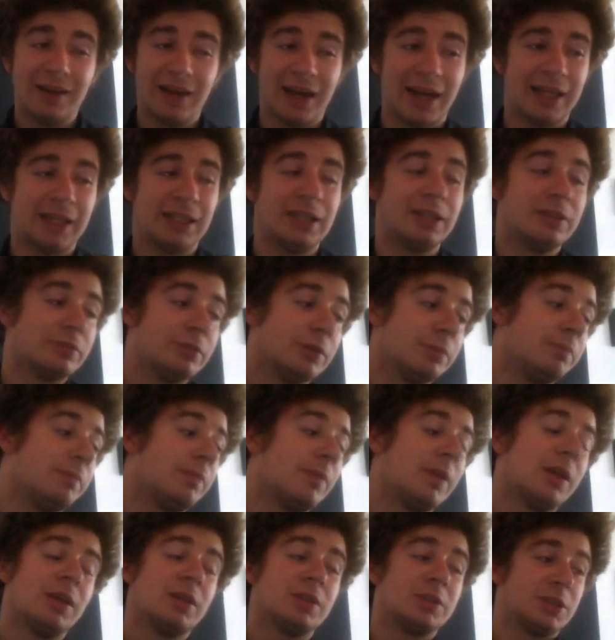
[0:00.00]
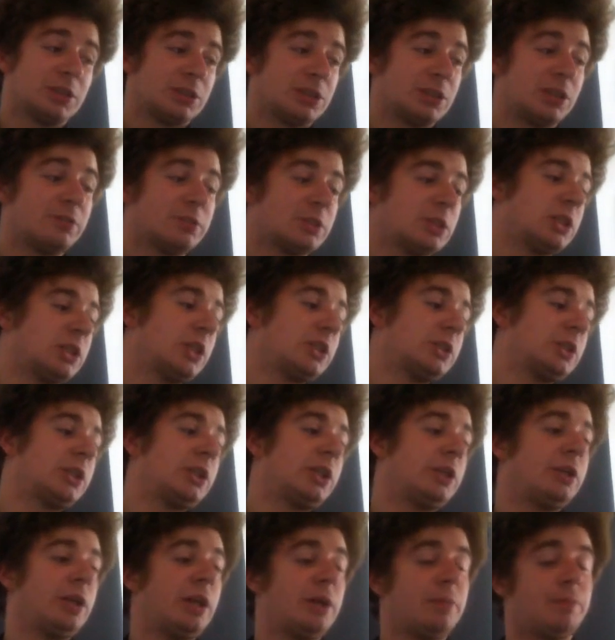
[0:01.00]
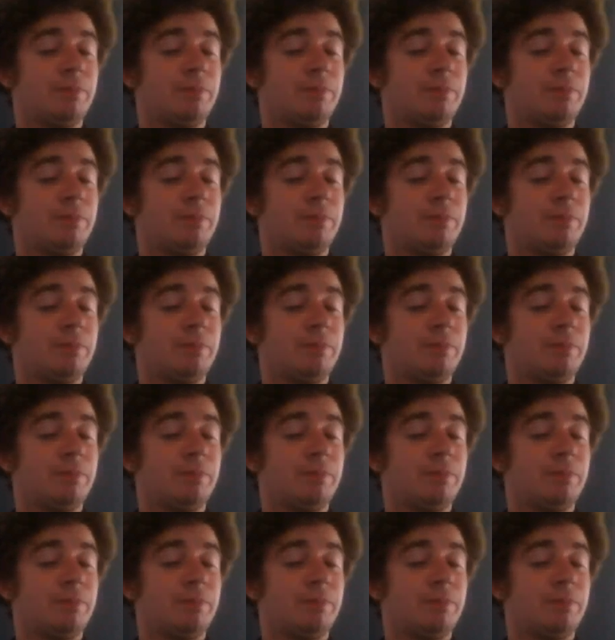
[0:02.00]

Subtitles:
Any of them. So he's another searching unit.